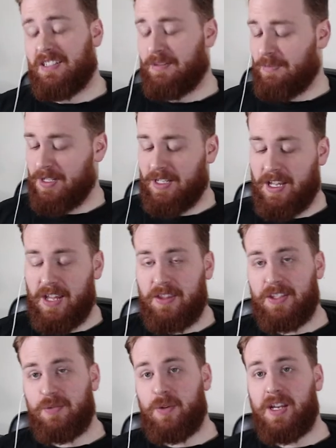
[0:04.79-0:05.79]
It's me again
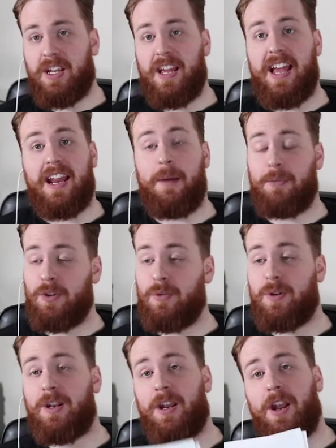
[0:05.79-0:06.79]
this week, and I'm
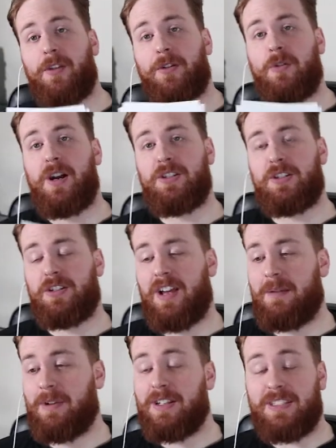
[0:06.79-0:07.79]
doing another question
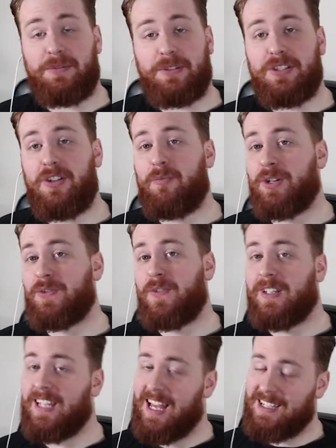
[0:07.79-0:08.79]
time because it was so much
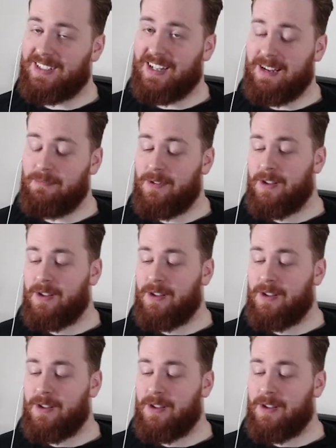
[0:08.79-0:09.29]
fun last time.